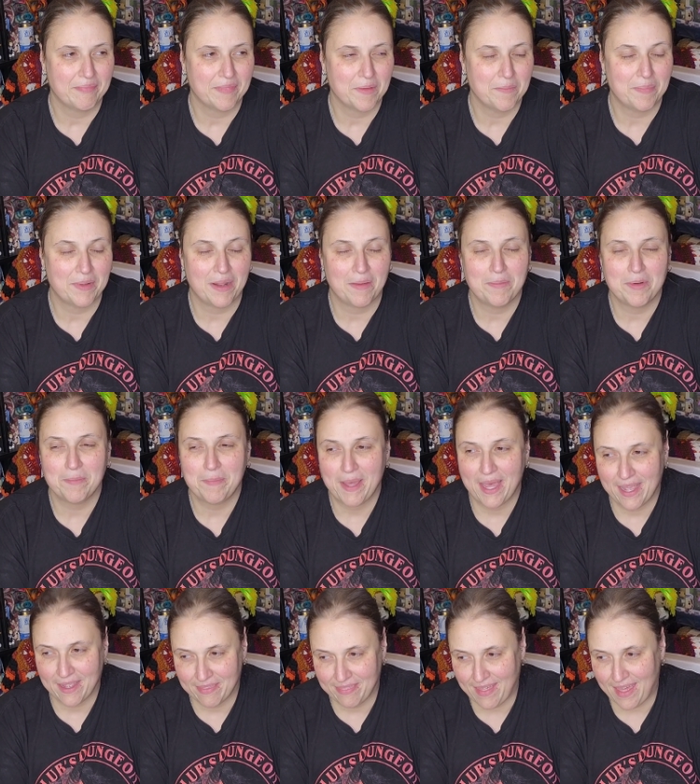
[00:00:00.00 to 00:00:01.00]
but I'm gonna
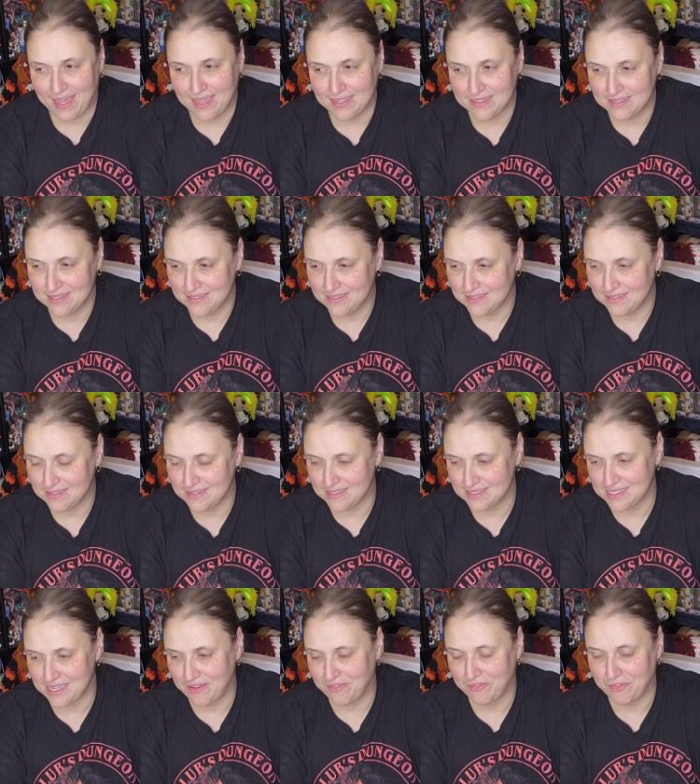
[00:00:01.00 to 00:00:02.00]
pack that
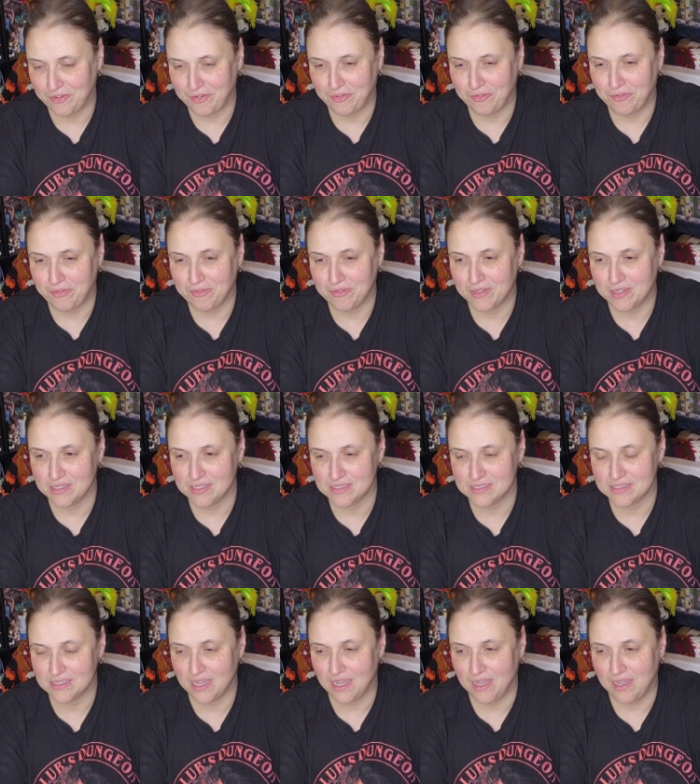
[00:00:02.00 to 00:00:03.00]
this afternoon
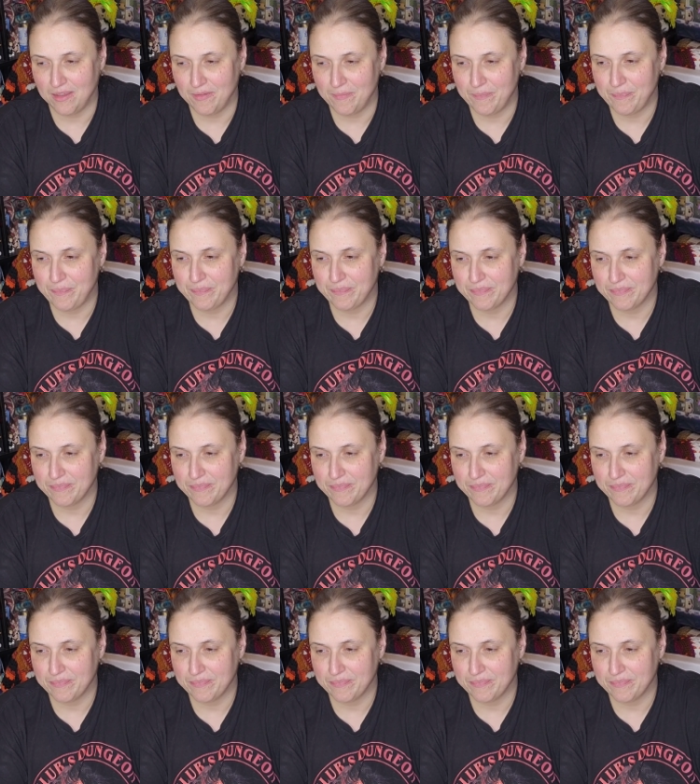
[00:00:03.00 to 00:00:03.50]
because um,